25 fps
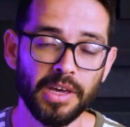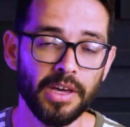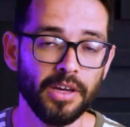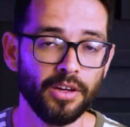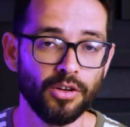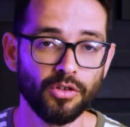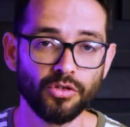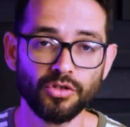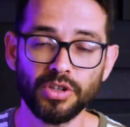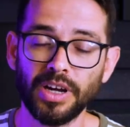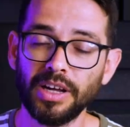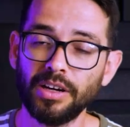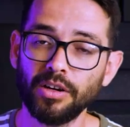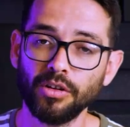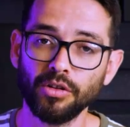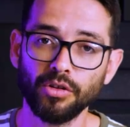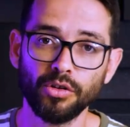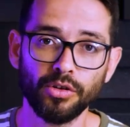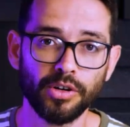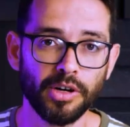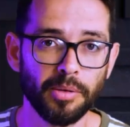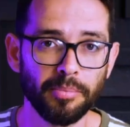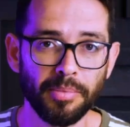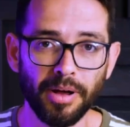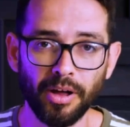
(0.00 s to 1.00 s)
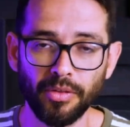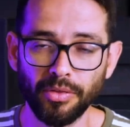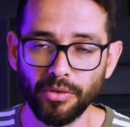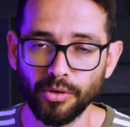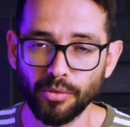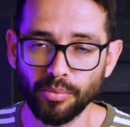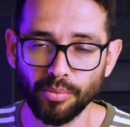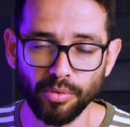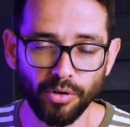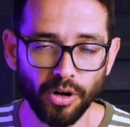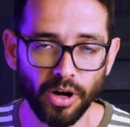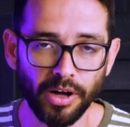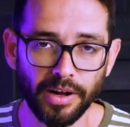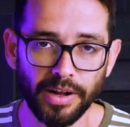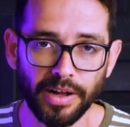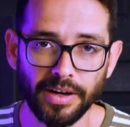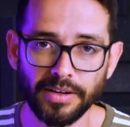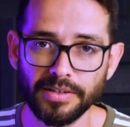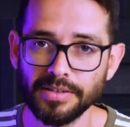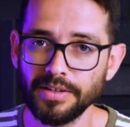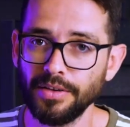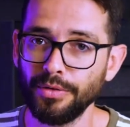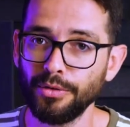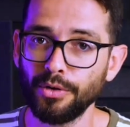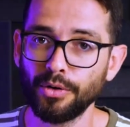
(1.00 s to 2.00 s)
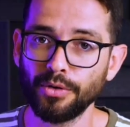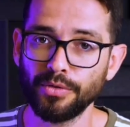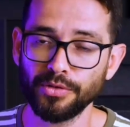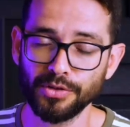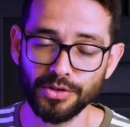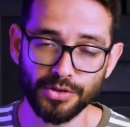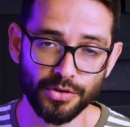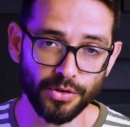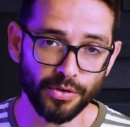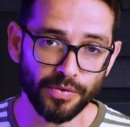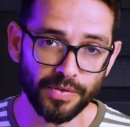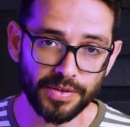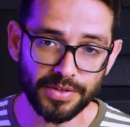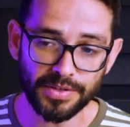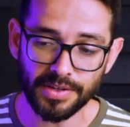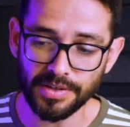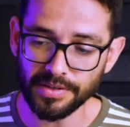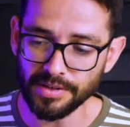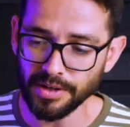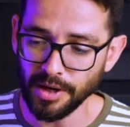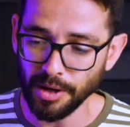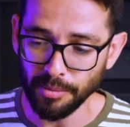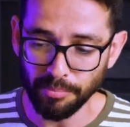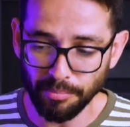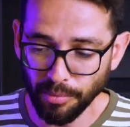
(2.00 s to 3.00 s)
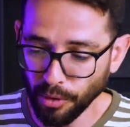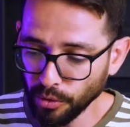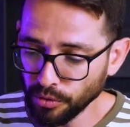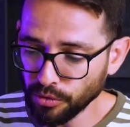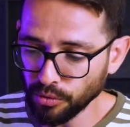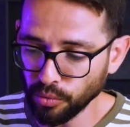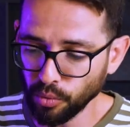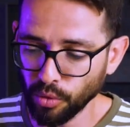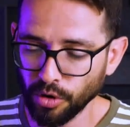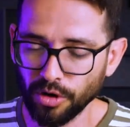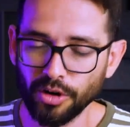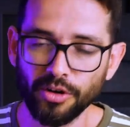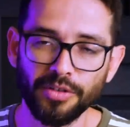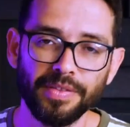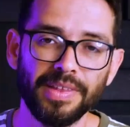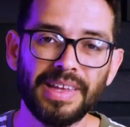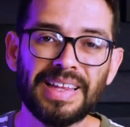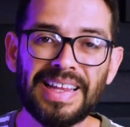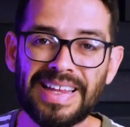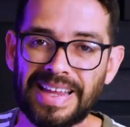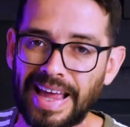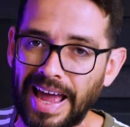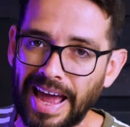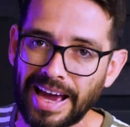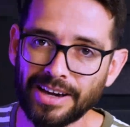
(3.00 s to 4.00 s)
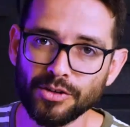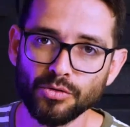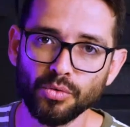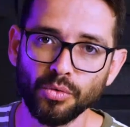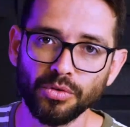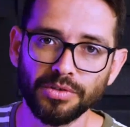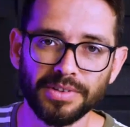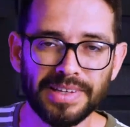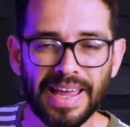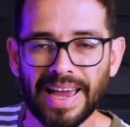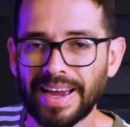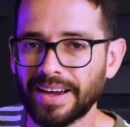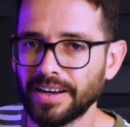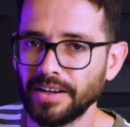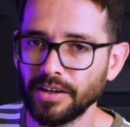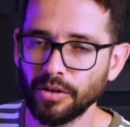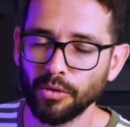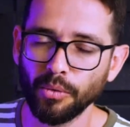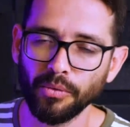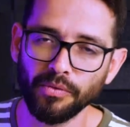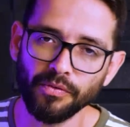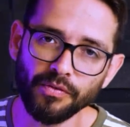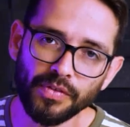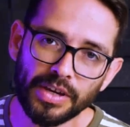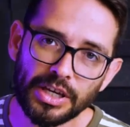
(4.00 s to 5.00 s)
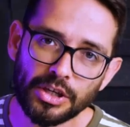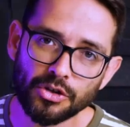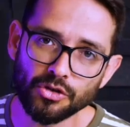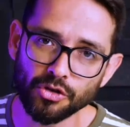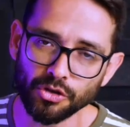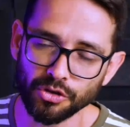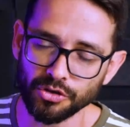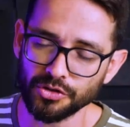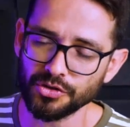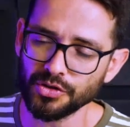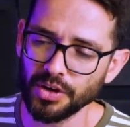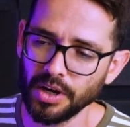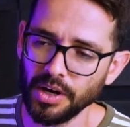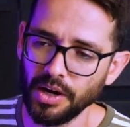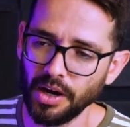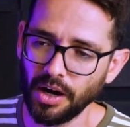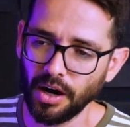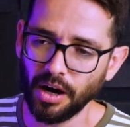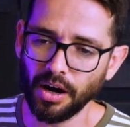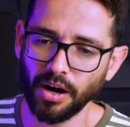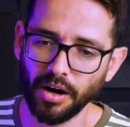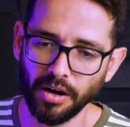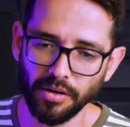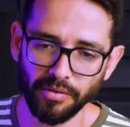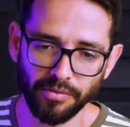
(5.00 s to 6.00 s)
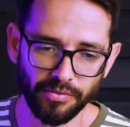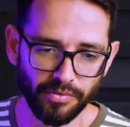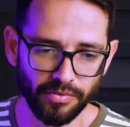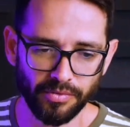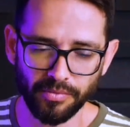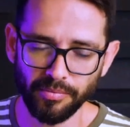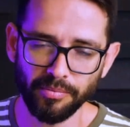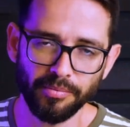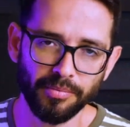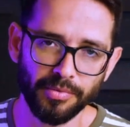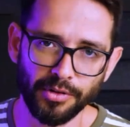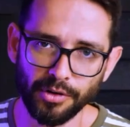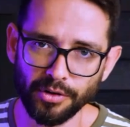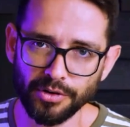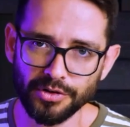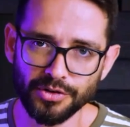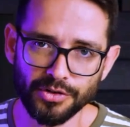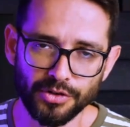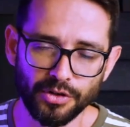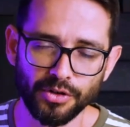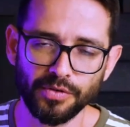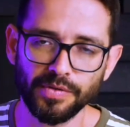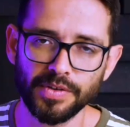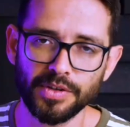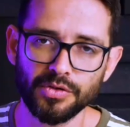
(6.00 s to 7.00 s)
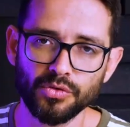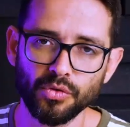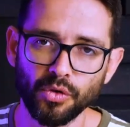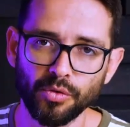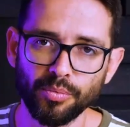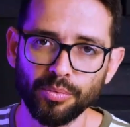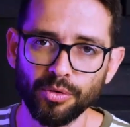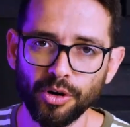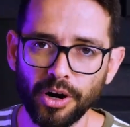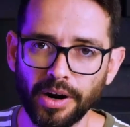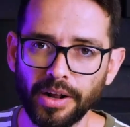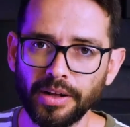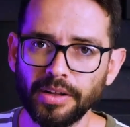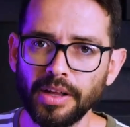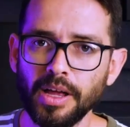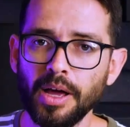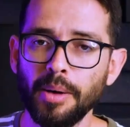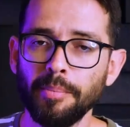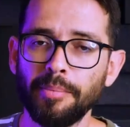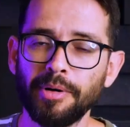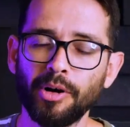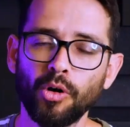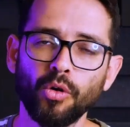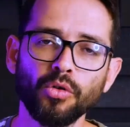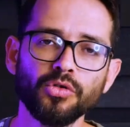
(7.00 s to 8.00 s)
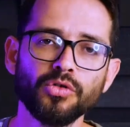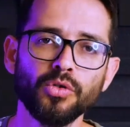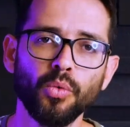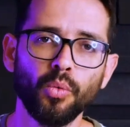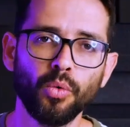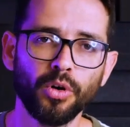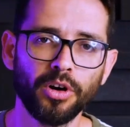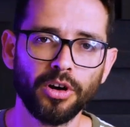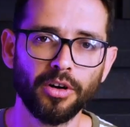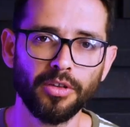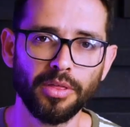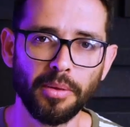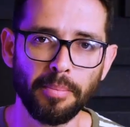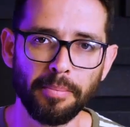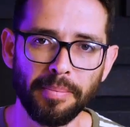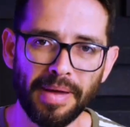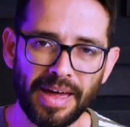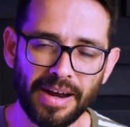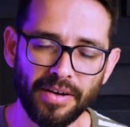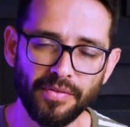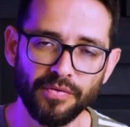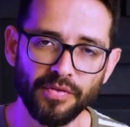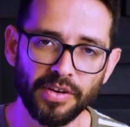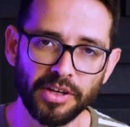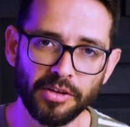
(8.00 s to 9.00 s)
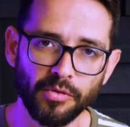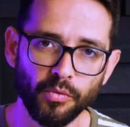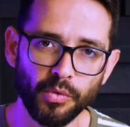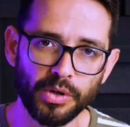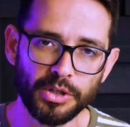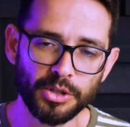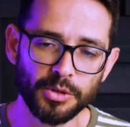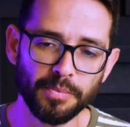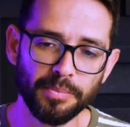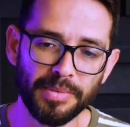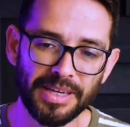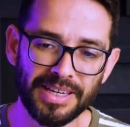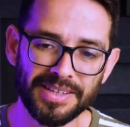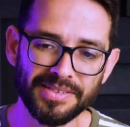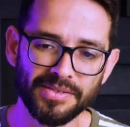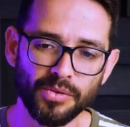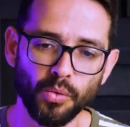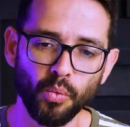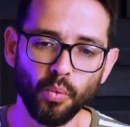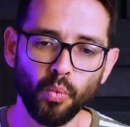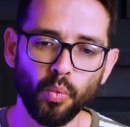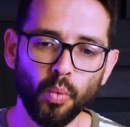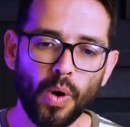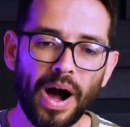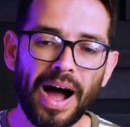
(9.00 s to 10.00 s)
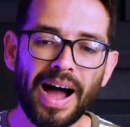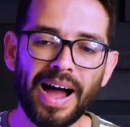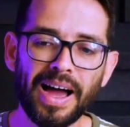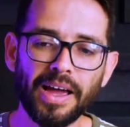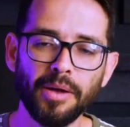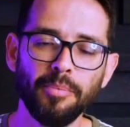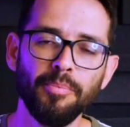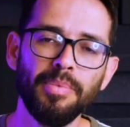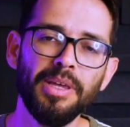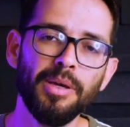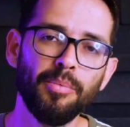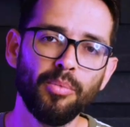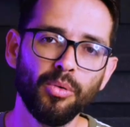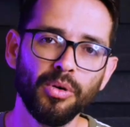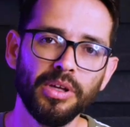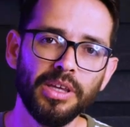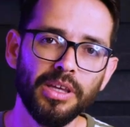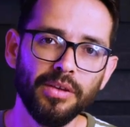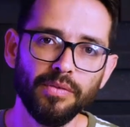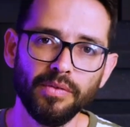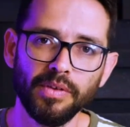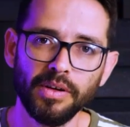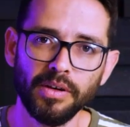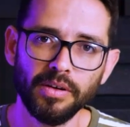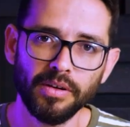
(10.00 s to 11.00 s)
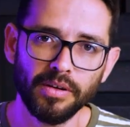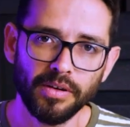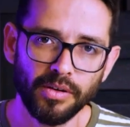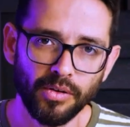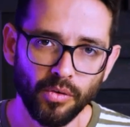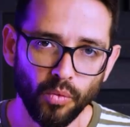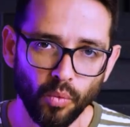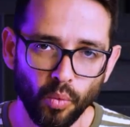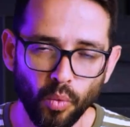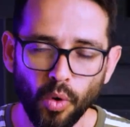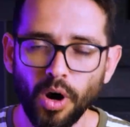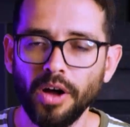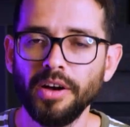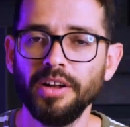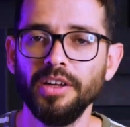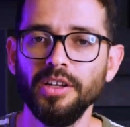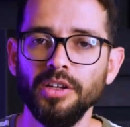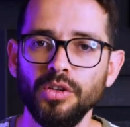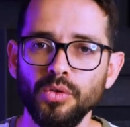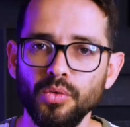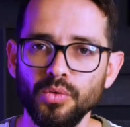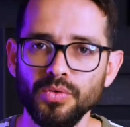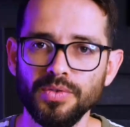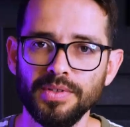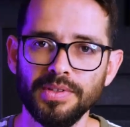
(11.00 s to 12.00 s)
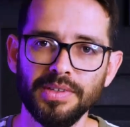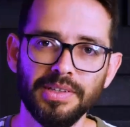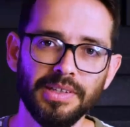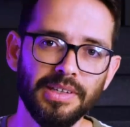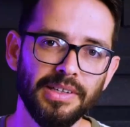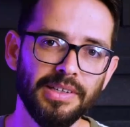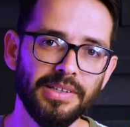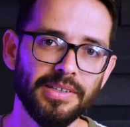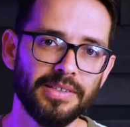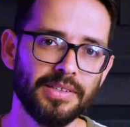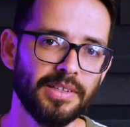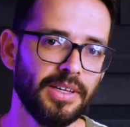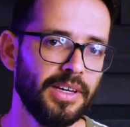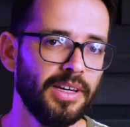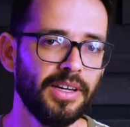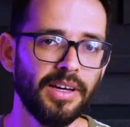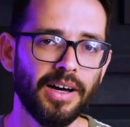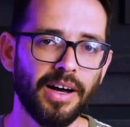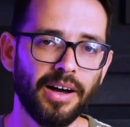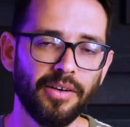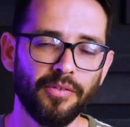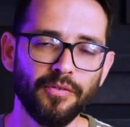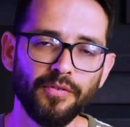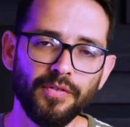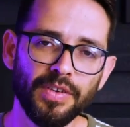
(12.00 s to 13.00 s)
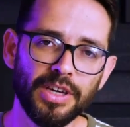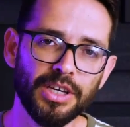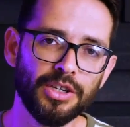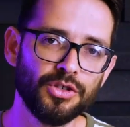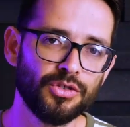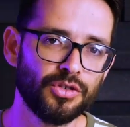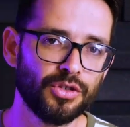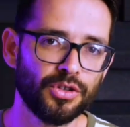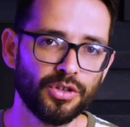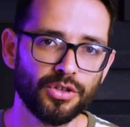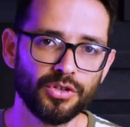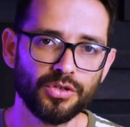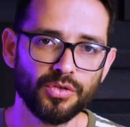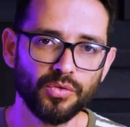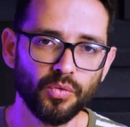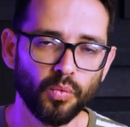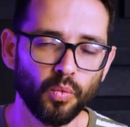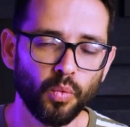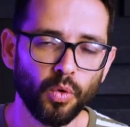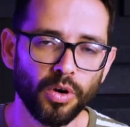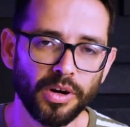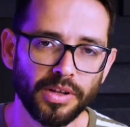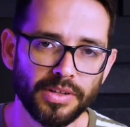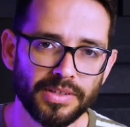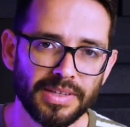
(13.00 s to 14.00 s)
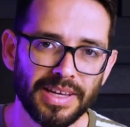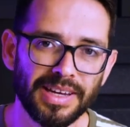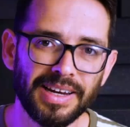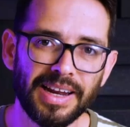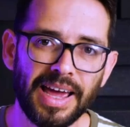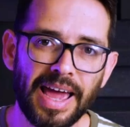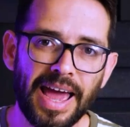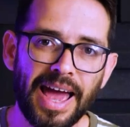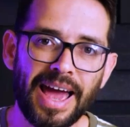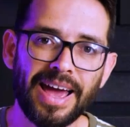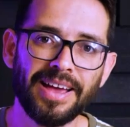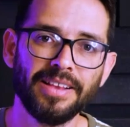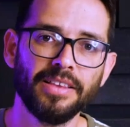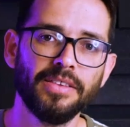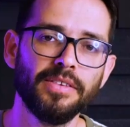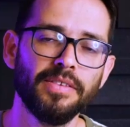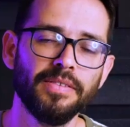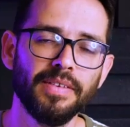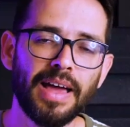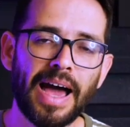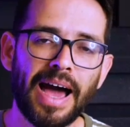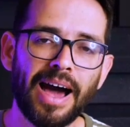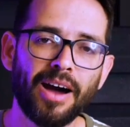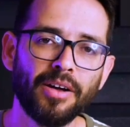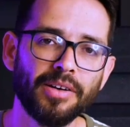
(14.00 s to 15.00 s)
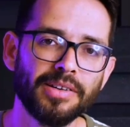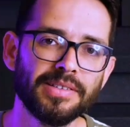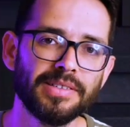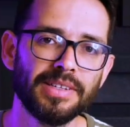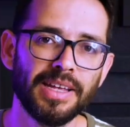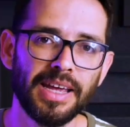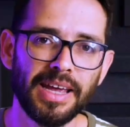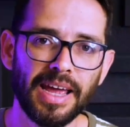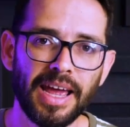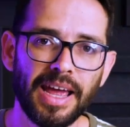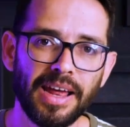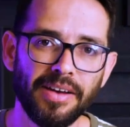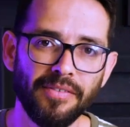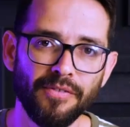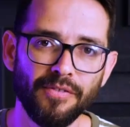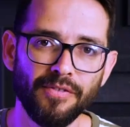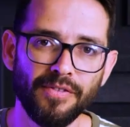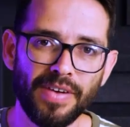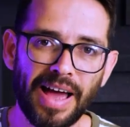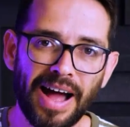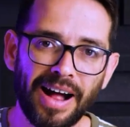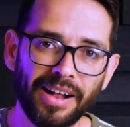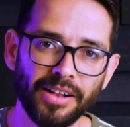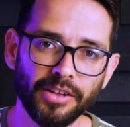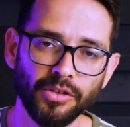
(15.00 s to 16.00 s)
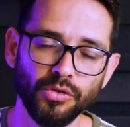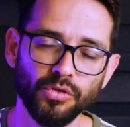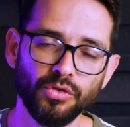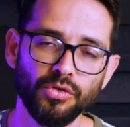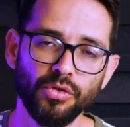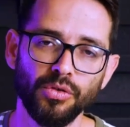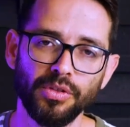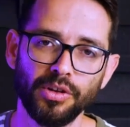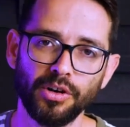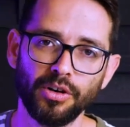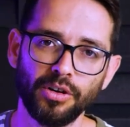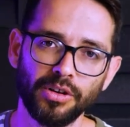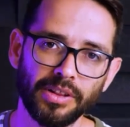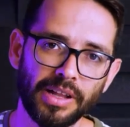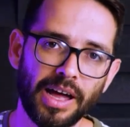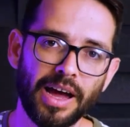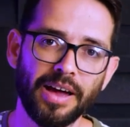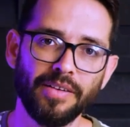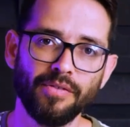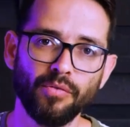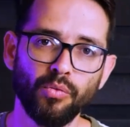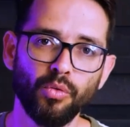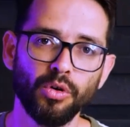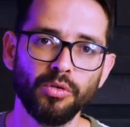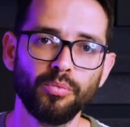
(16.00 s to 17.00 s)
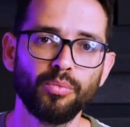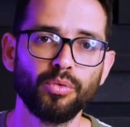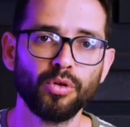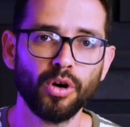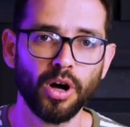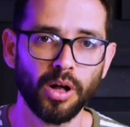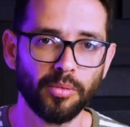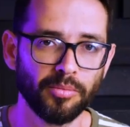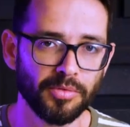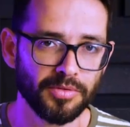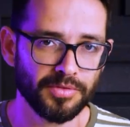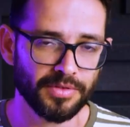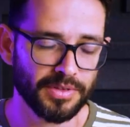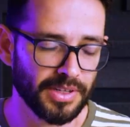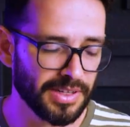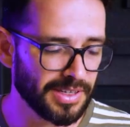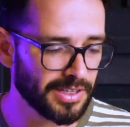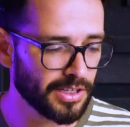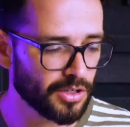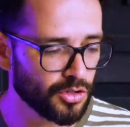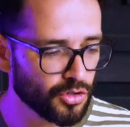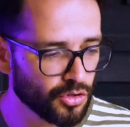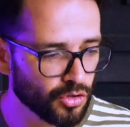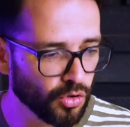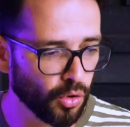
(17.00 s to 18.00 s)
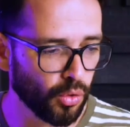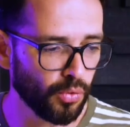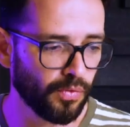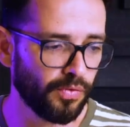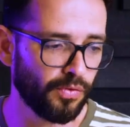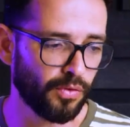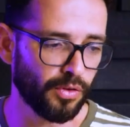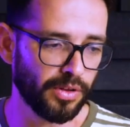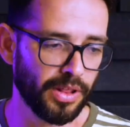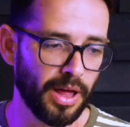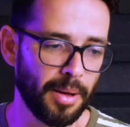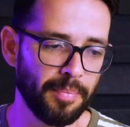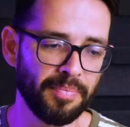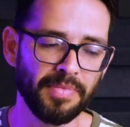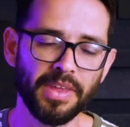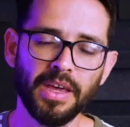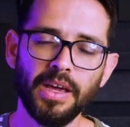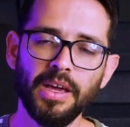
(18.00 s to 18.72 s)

You're trying to learn about their products and their services, both what are the actual technical features of their service or product, but also what are the benefits, which means why people even want to use these features. What does it add? How does it add value to their life? What problems does it solve for them?